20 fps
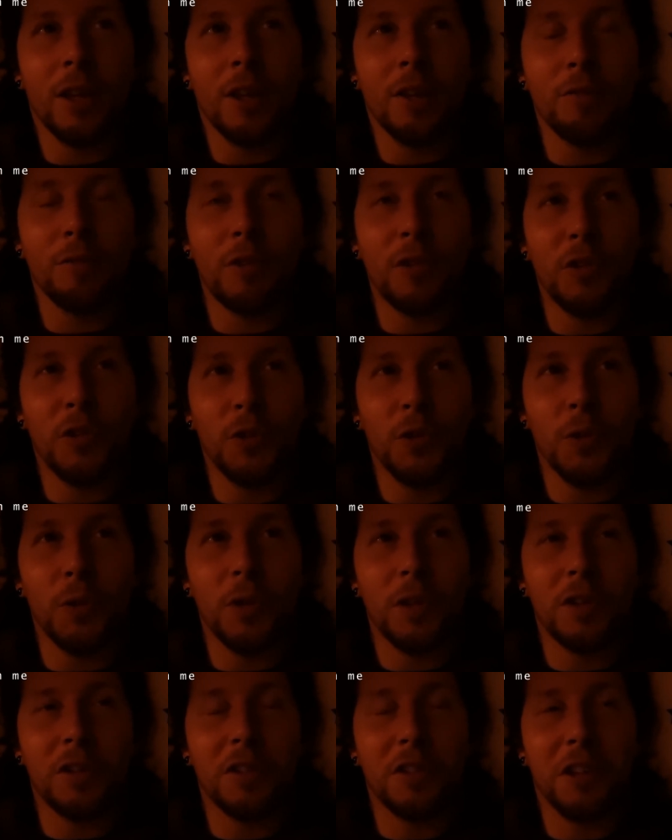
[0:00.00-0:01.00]
rinse all
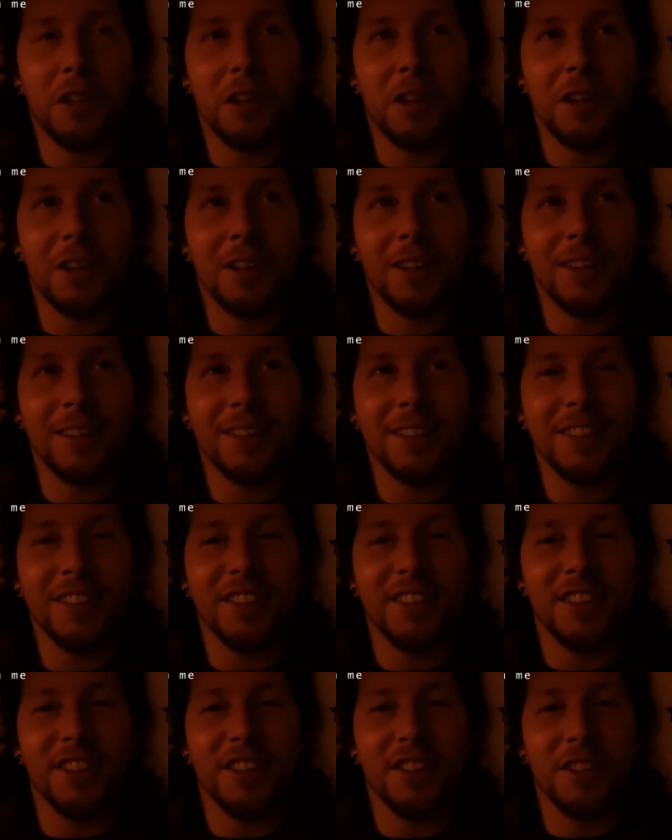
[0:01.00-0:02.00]
this
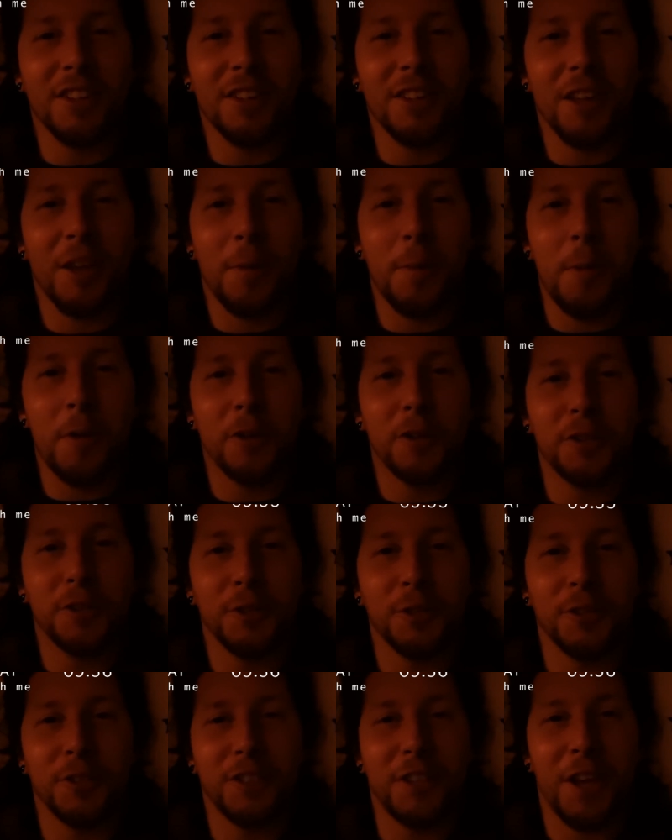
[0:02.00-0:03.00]
emotional
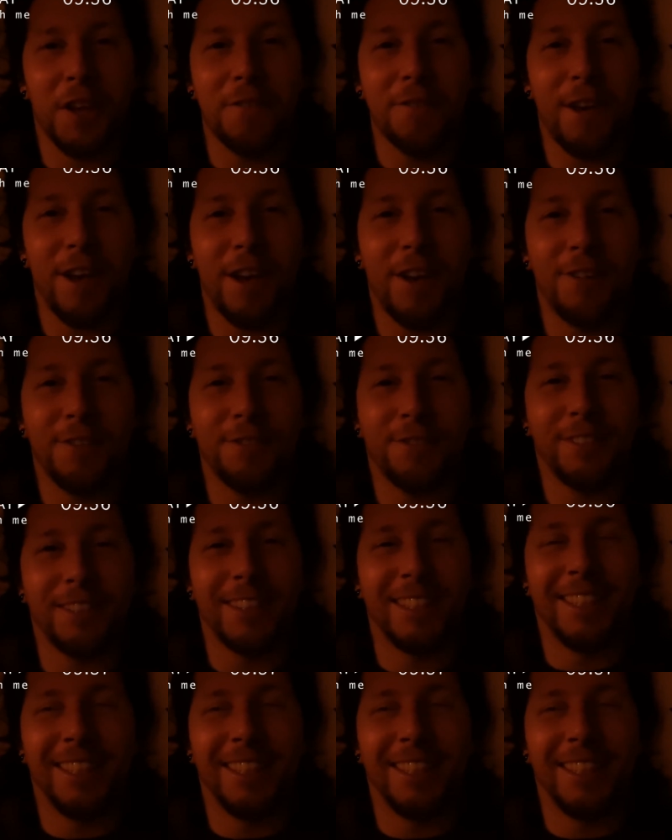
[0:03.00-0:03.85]
stuff off.